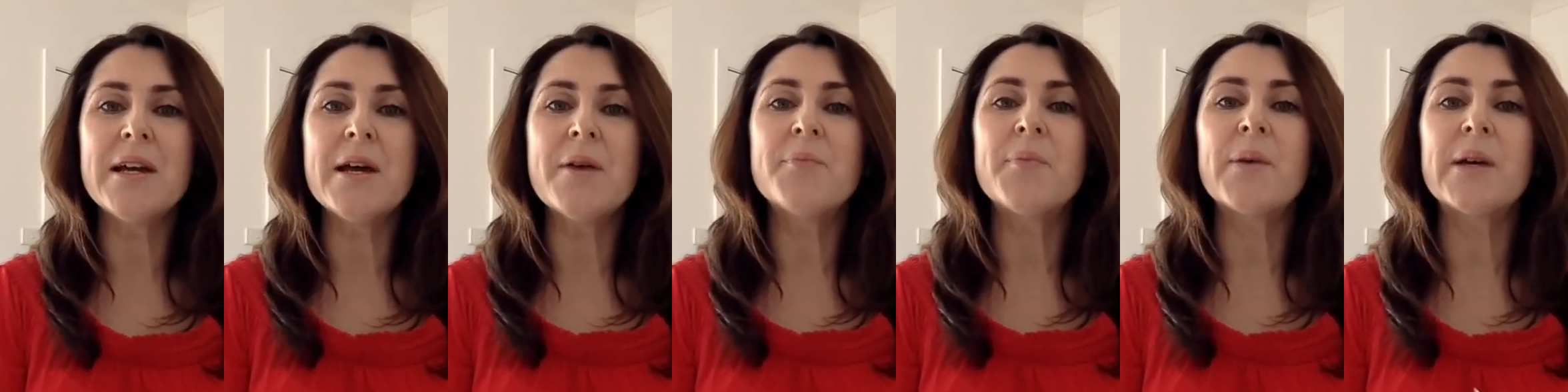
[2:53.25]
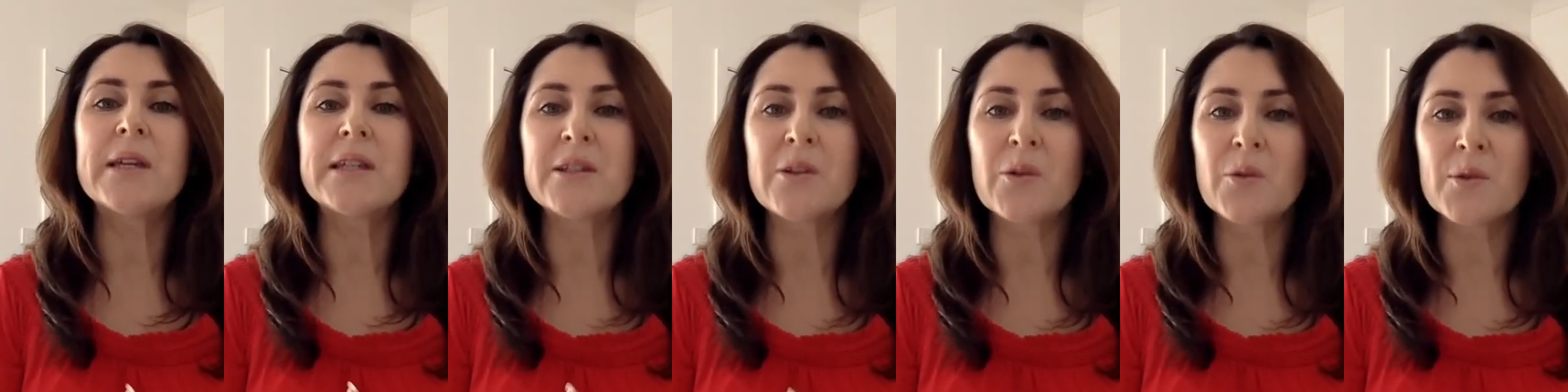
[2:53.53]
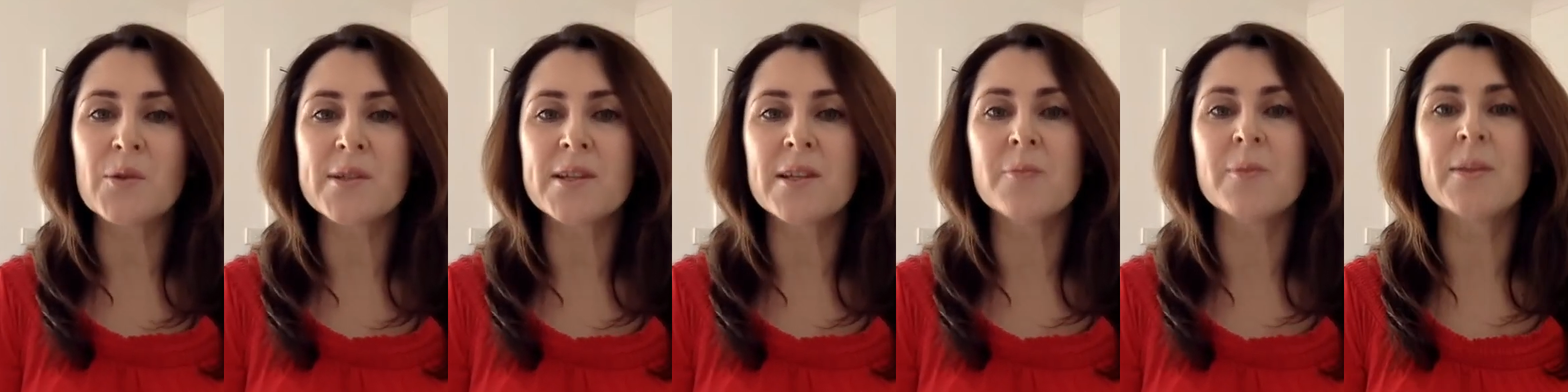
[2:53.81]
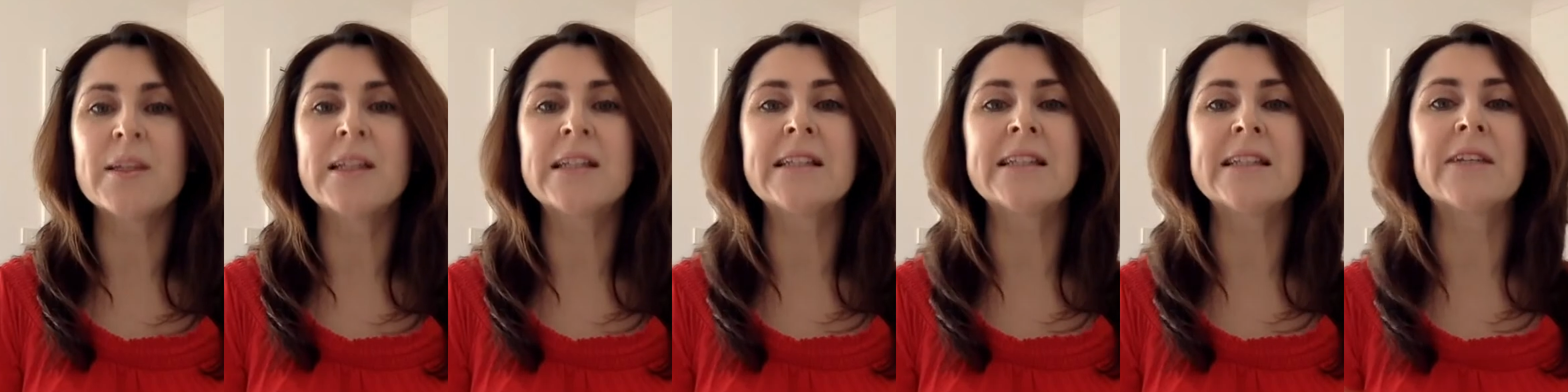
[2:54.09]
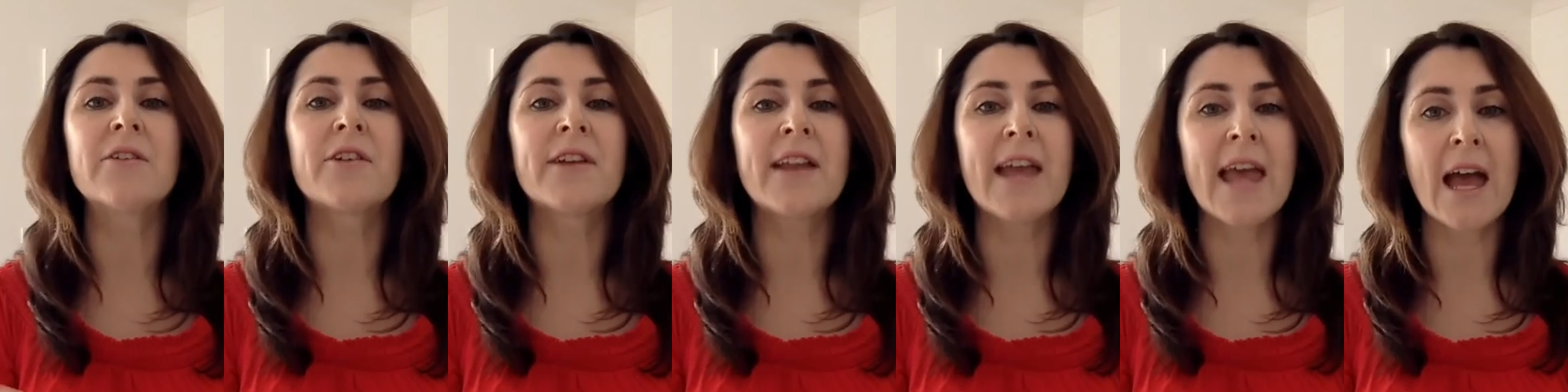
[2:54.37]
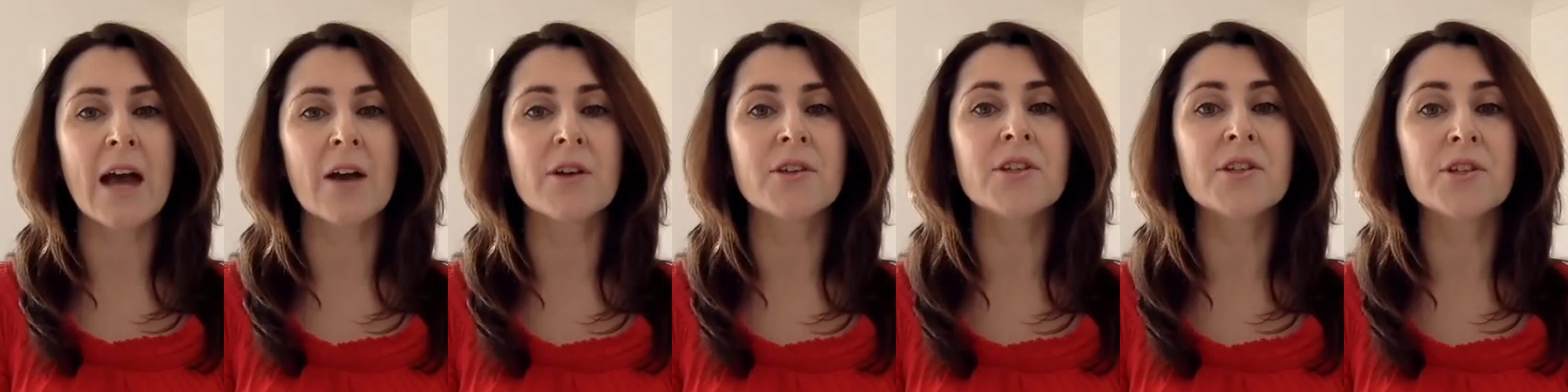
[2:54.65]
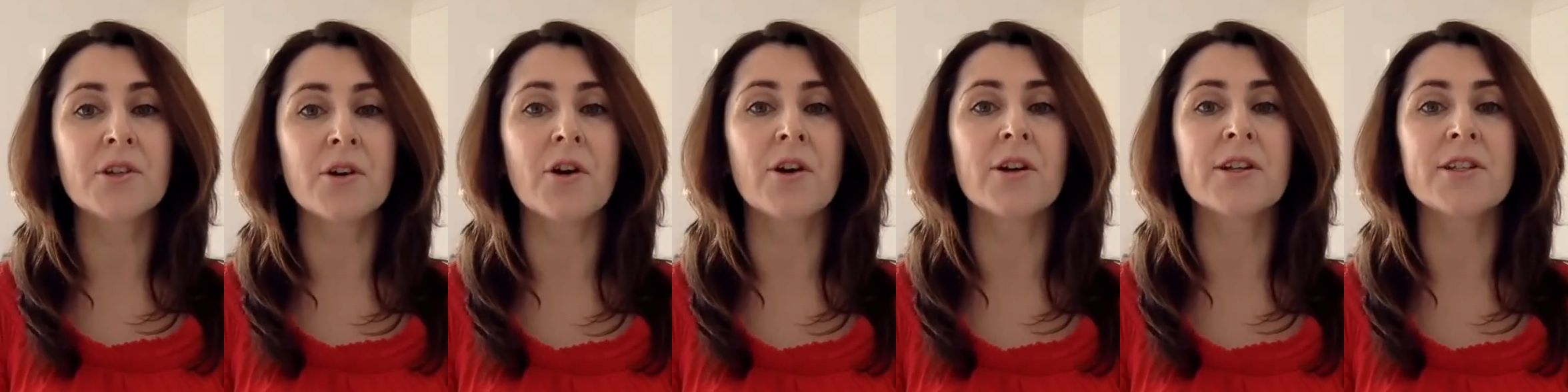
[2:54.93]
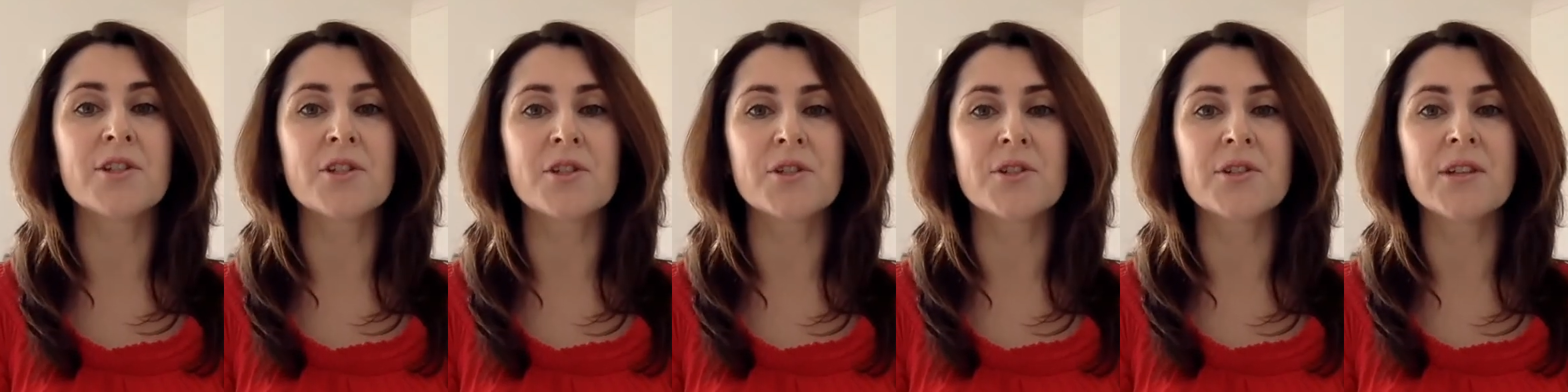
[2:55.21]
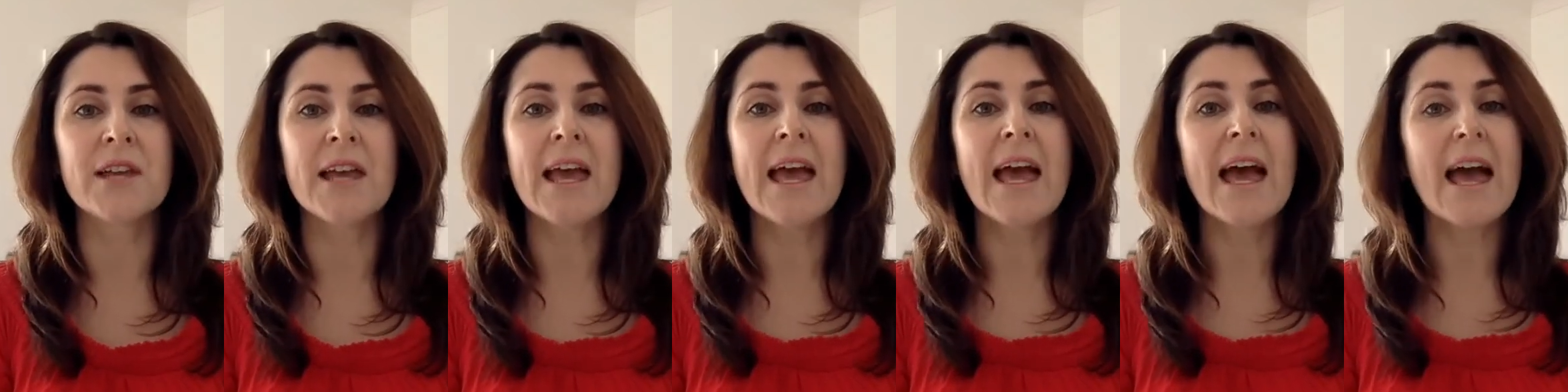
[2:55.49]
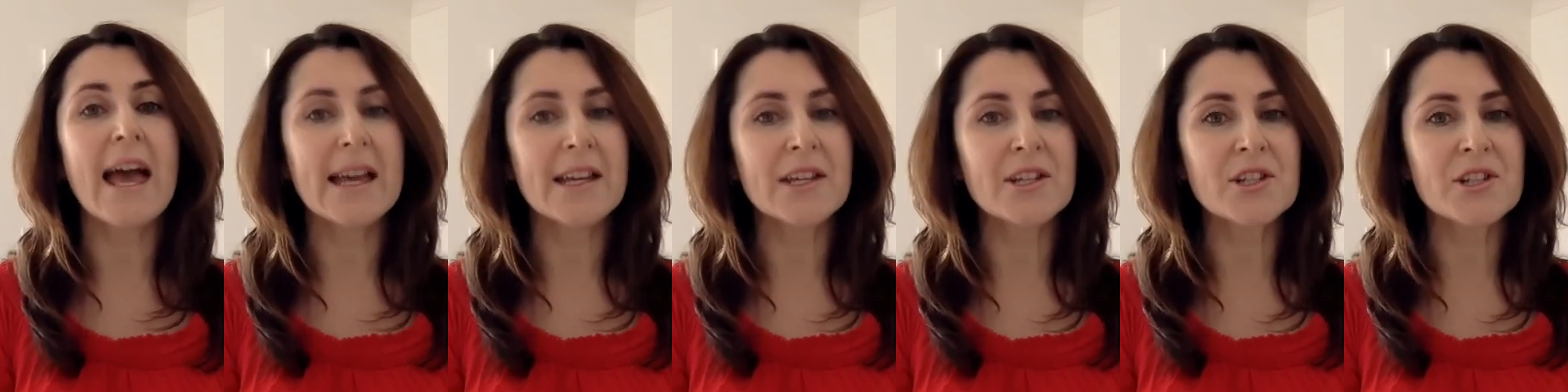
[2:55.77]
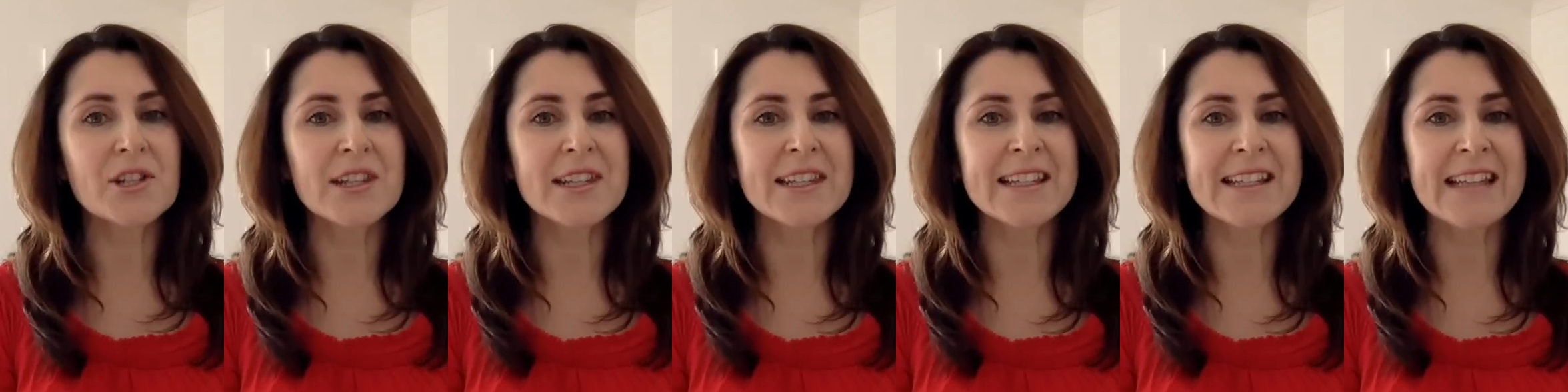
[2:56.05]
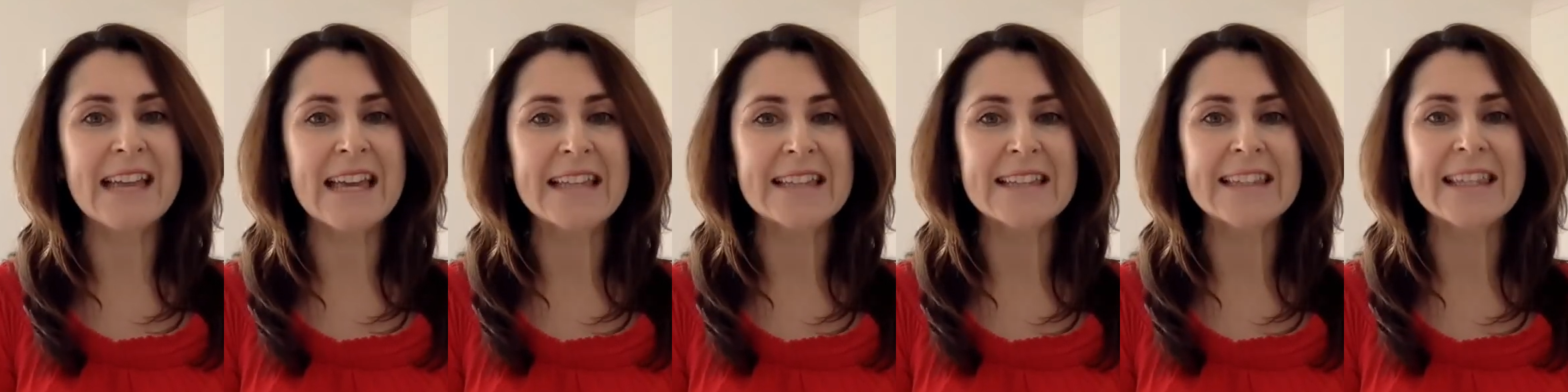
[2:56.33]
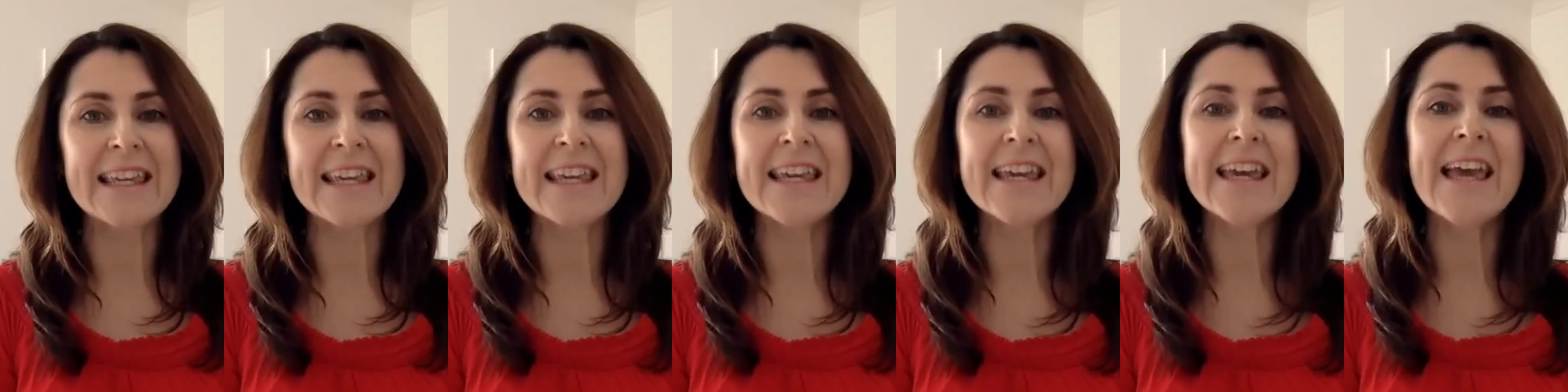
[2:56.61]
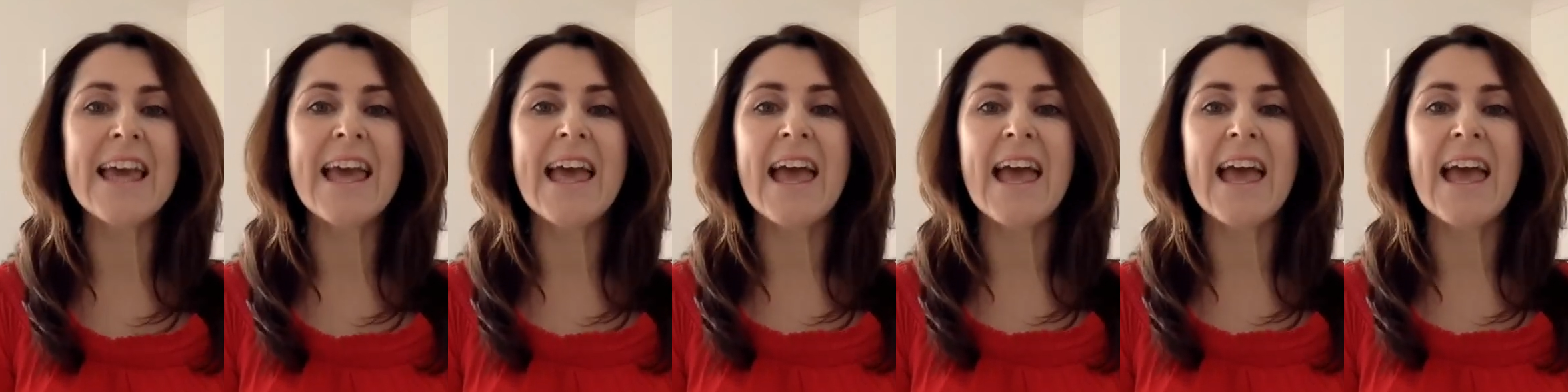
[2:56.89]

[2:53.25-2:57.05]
but you'll also be clear on how you're going to actually get there,